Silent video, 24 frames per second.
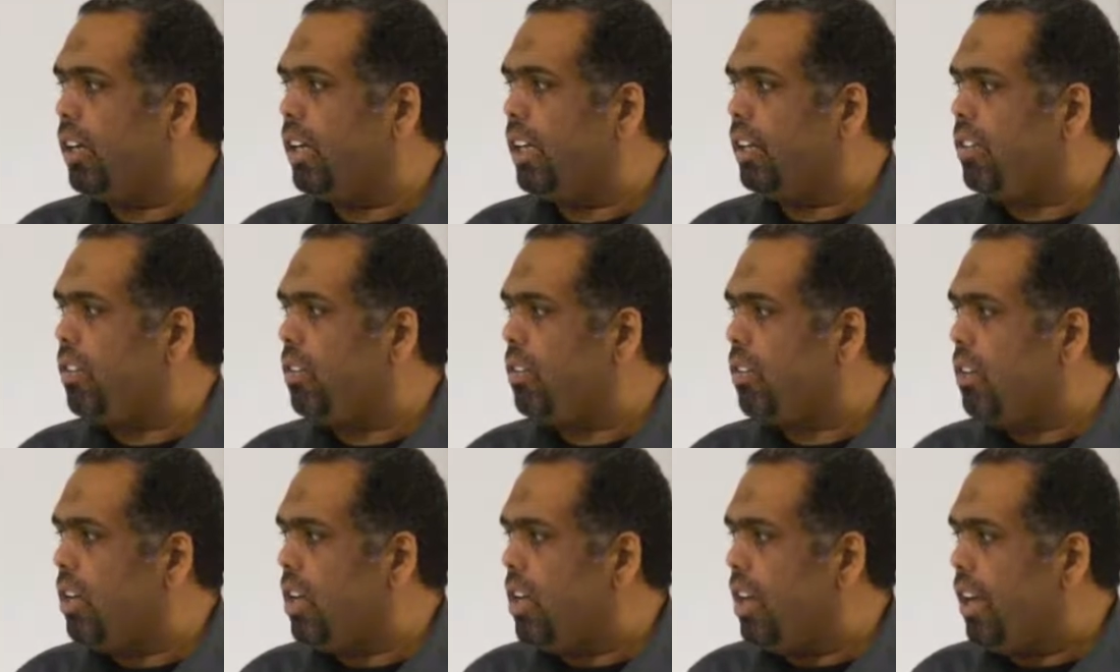It
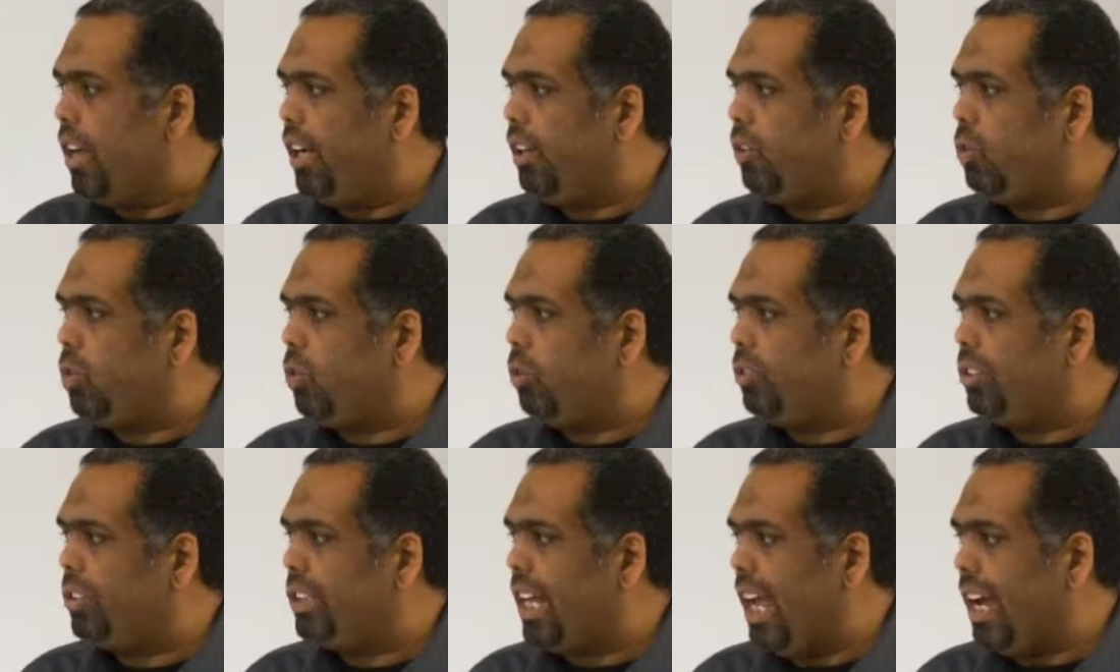is in
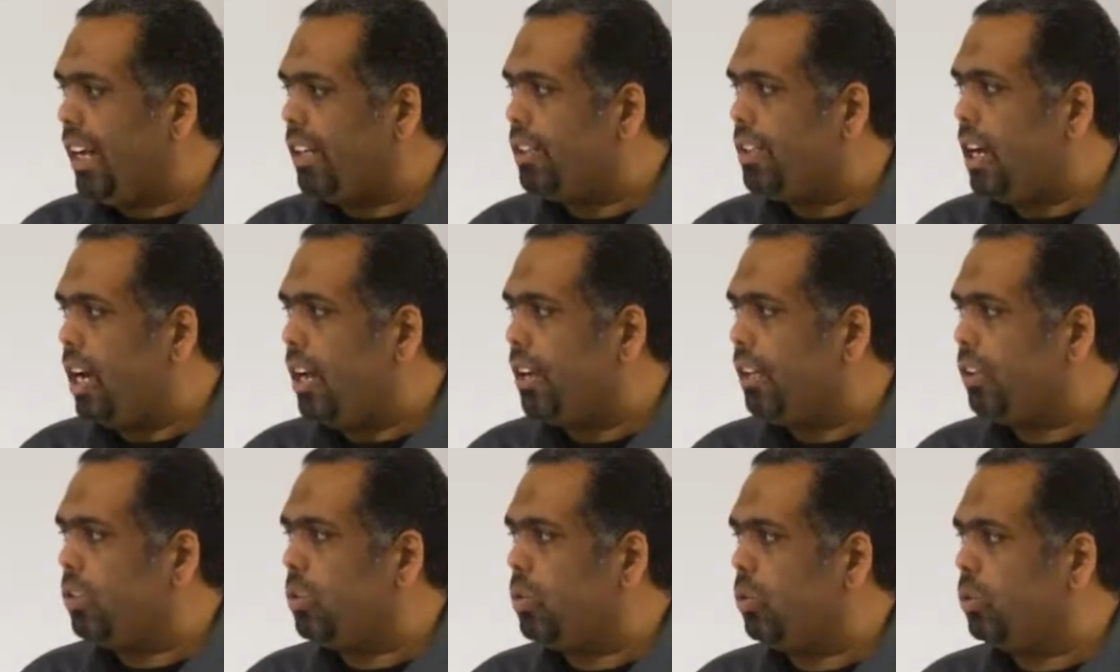
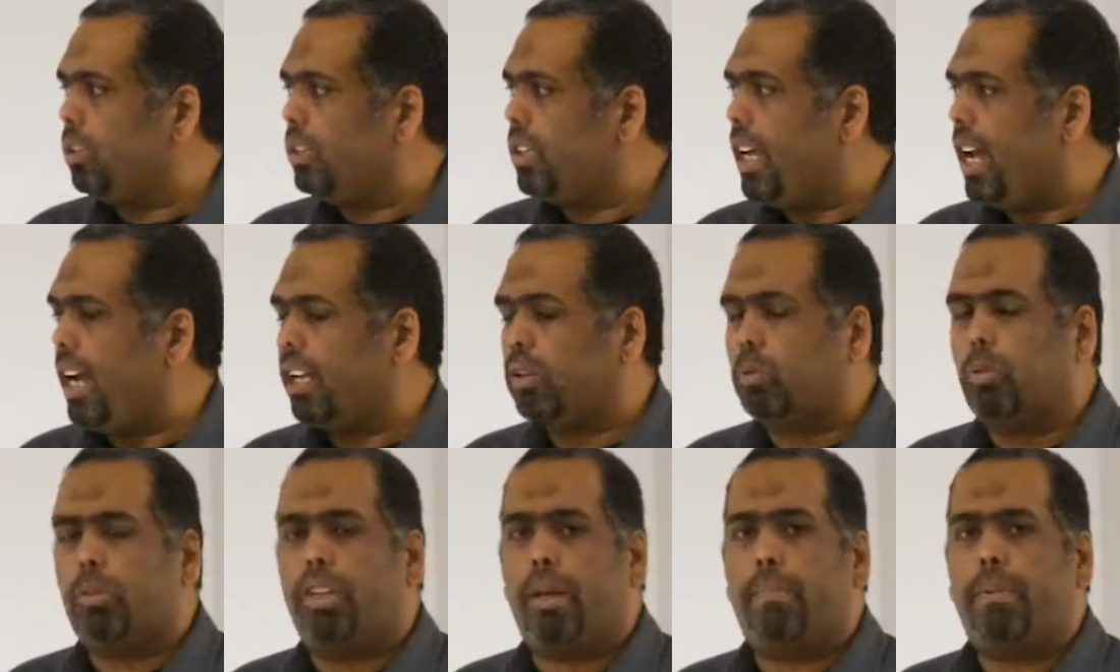direct
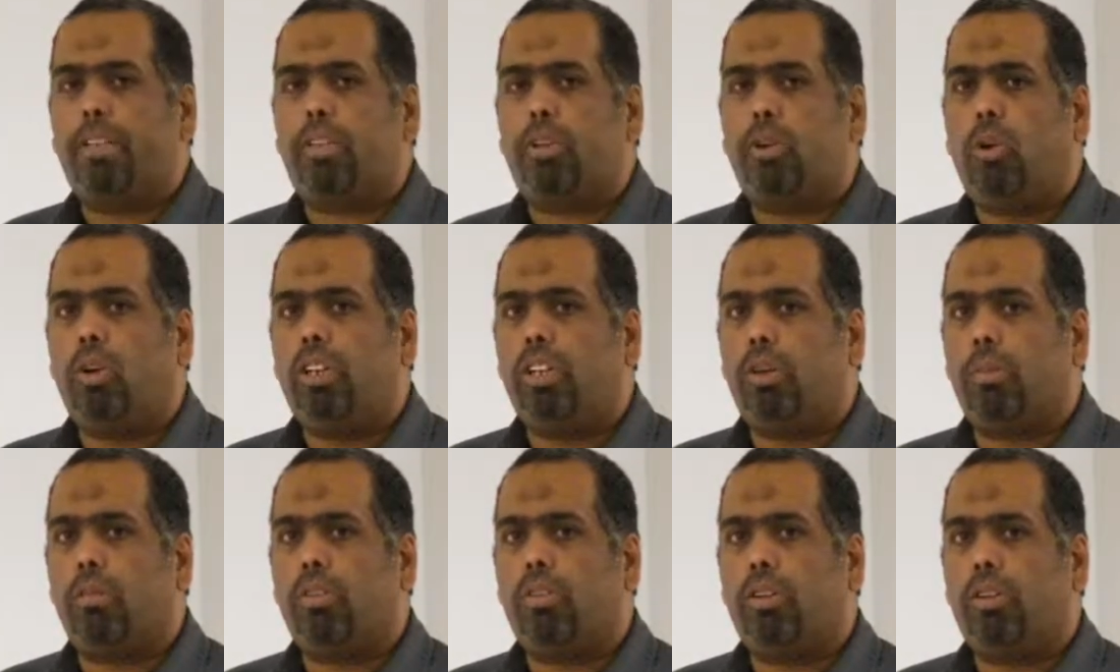contact with the
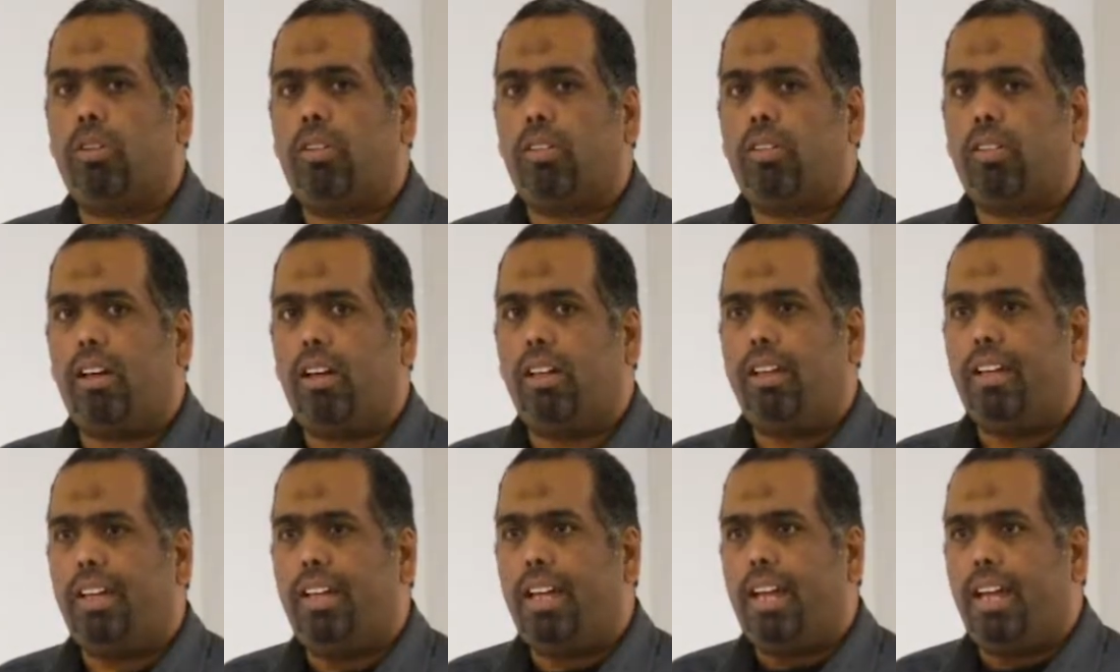petroleum. So
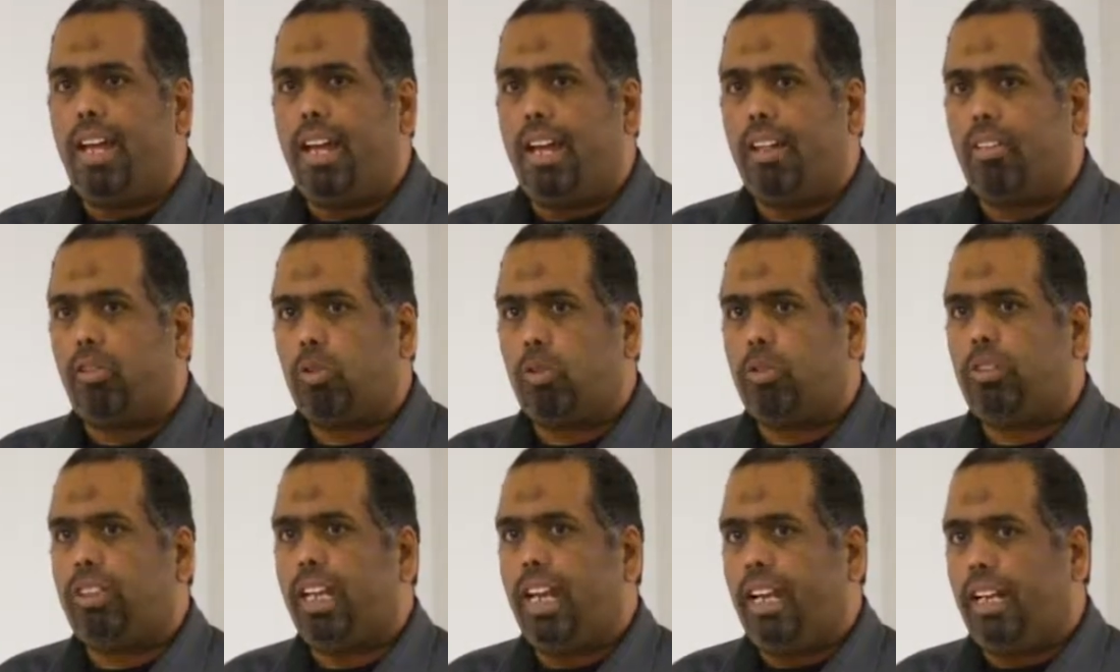it's
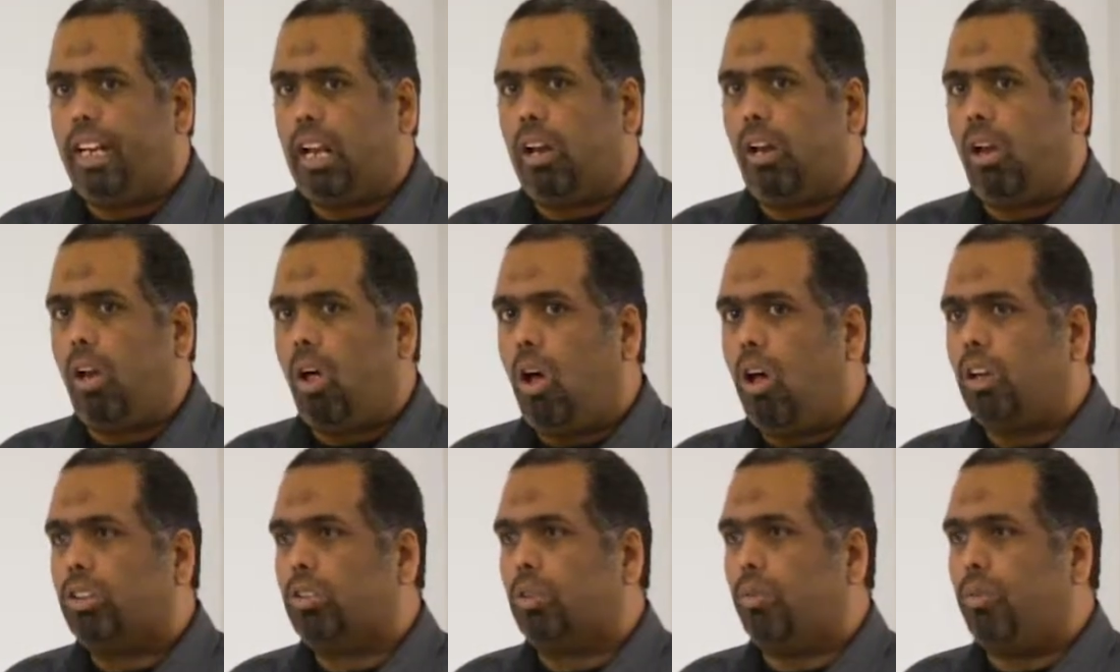contain a
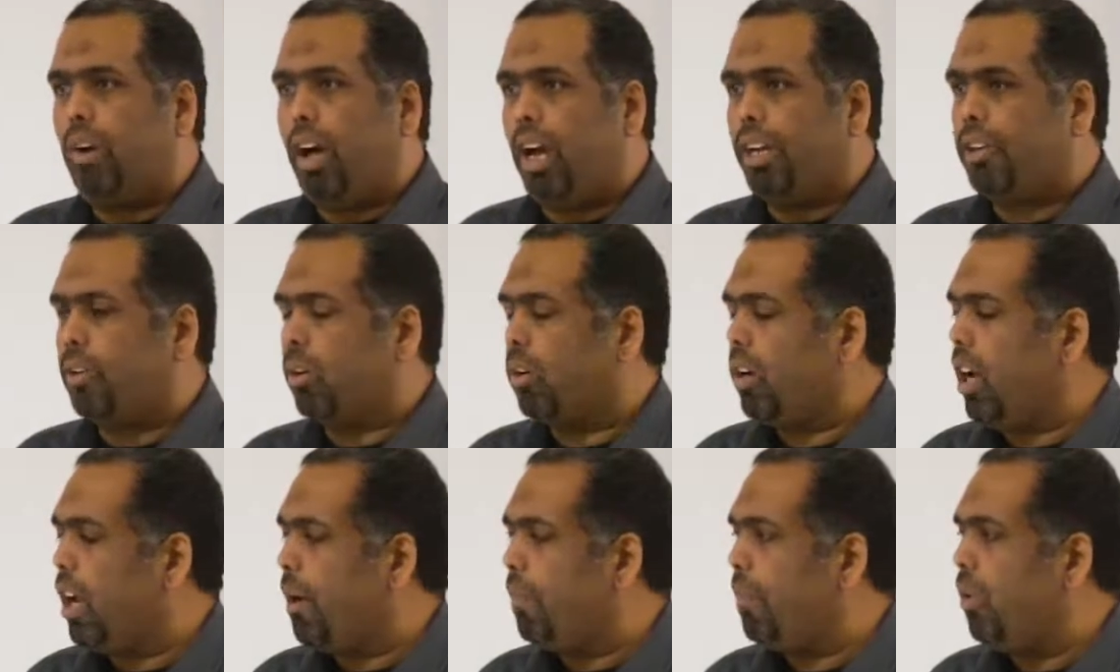lot of
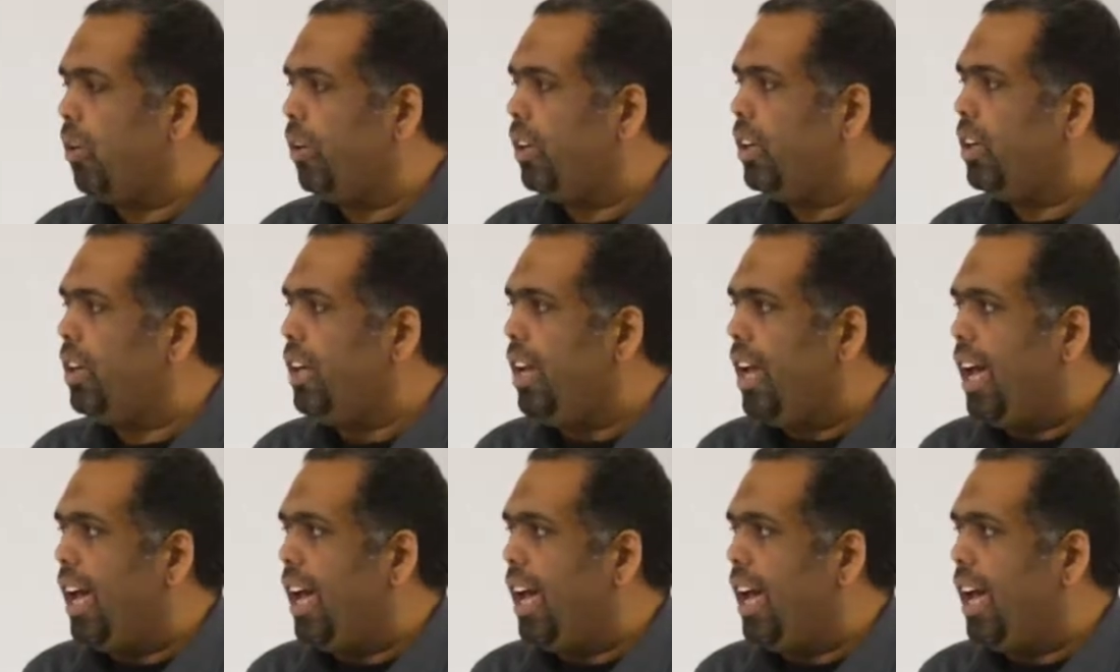hydrocarbon.